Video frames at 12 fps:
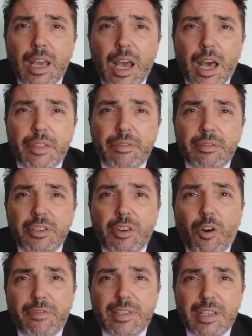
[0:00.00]
and you know,
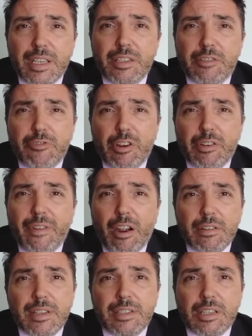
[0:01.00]
obviously the
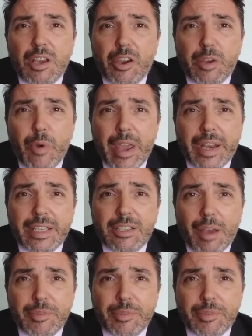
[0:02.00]
coronavirus isn't going away anytime